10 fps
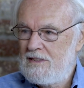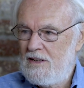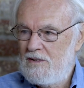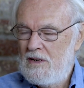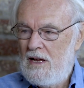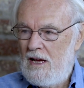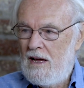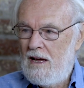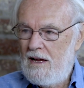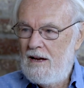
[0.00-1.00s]
So
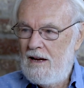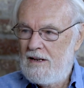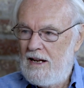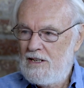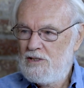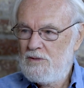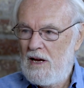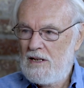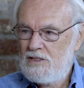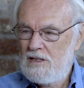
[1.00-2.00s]
unless you
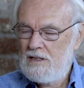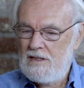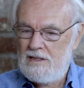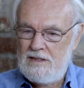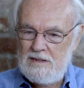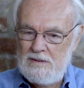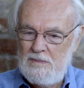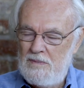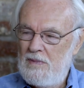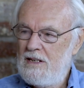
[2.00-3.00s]
actually
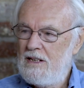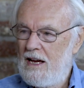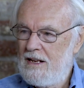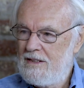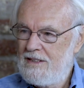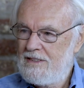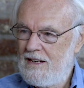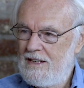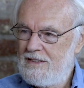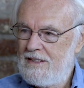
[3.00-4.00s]
mediate this
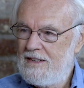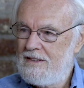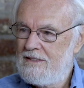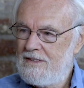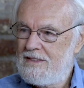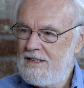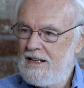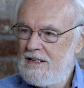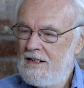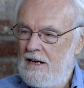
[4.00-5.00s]
idea and say